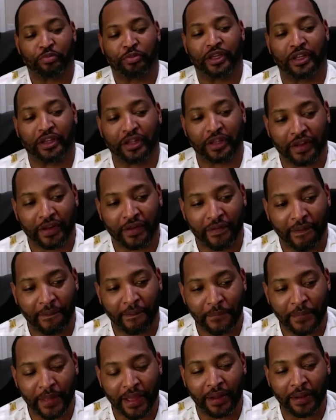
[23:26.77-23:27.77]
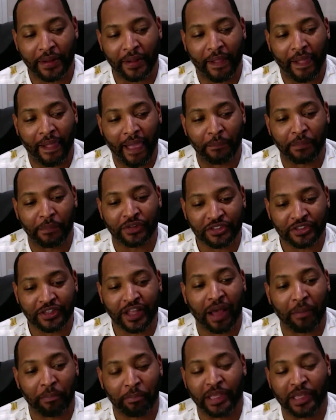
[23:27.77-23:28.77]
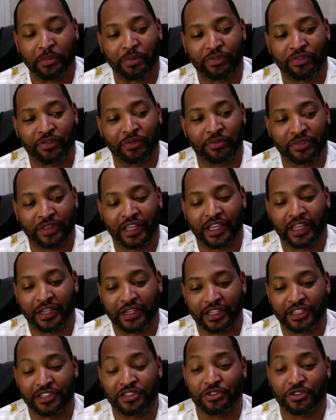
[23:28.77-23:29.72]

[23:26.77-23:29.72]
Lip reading: and I'm going to stop people from thinking this is